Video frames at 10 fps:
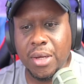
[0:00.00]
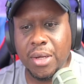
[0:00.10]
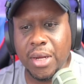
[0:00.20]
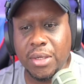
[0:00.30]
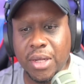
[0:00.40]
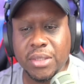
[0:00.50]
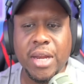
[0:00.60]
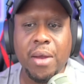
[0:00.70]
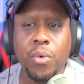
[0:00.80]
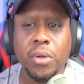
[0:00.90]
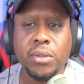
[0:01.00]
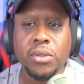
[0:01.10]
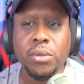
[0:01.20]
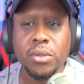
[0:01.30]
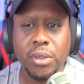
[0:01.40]
that does not want
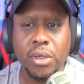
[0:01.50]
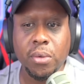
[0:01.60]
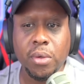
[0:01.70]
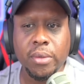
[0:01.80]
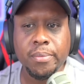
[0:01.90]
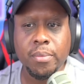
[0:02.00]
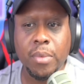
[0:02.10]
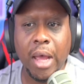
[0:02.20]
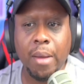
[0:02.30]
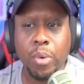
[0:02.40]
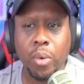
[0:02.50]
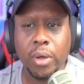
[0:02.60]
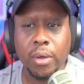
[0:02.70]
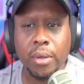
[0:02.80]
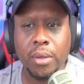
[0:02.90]
to secure I border. her.